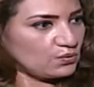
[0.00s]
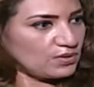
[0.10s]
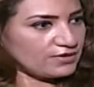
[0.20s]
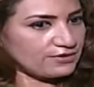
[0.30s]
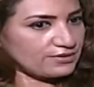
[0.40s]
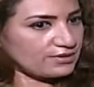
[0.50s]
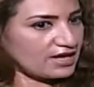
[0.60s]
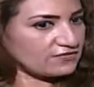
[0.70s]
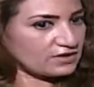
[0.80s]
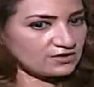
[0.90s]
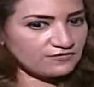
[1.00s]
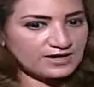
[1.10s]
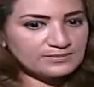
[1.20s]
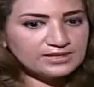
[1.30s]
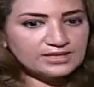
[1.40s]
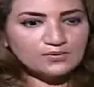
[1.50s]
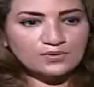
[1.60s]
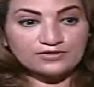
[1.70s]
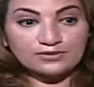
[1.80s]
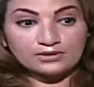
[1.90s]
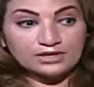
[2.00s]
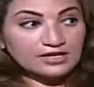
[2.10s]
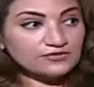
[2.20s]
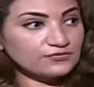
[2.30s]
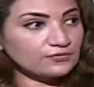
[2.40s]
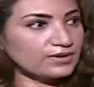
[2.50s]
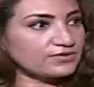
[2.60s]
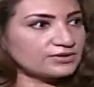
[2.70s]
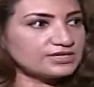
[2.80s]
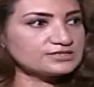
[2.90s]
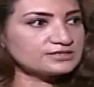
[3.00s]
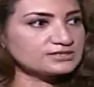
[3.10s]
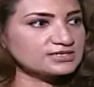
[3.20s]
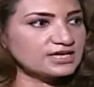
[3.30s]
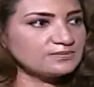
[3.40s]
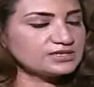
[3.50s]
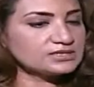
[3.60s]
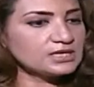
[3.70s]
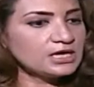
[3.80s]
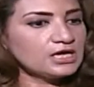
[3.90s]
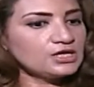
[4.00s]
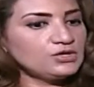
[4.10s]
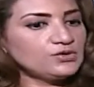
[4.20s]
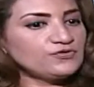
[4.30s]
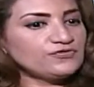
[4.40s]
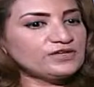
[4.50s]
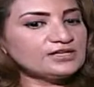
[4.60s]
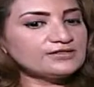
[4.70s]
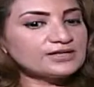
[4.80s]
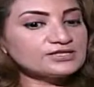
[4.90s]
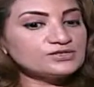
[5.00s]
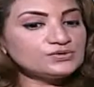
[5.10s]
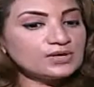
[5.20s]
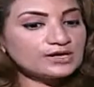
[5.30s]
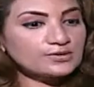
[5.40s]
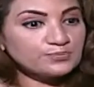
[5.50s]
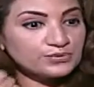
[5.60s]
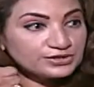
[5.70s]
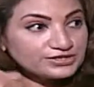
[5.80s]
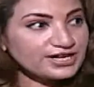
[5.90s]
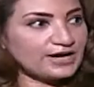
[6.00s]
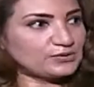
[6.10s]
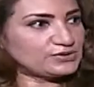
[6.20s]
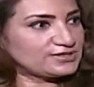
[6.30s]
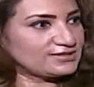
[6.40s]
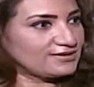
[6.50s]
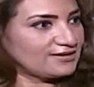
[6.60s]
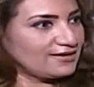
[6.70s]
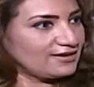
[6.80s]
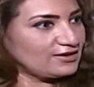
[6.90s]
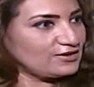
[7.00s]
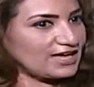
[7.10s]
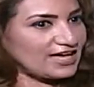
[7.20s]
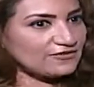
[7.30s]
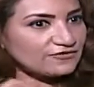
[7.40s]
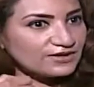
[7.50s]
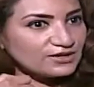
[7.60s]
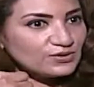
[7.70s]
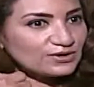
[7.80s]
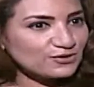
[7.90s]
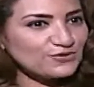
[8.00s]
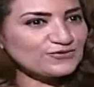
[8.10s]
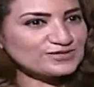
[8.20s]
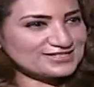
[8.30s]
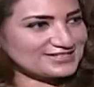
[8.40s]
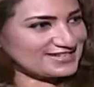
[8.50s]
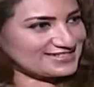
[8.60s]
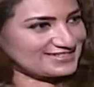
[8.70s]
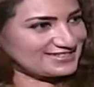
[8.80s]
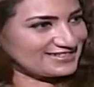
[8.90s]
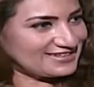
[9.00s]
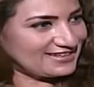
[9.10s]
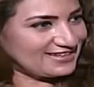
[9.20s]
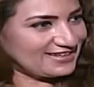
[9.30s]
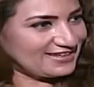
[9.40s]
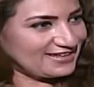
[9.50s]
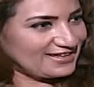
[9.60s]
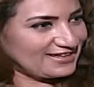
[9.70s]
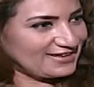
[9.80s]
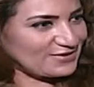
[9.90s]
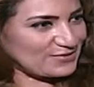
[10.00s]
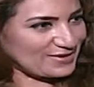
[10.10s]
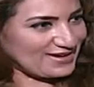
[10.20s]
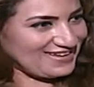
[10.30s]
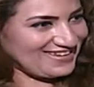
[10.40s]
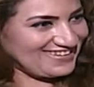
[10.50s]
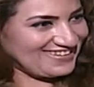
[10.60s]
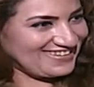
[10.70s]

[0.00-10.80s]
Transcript: Whether having a family, whether love, whether entertainment, you feel that you are burned out. You are overstressed. Okay?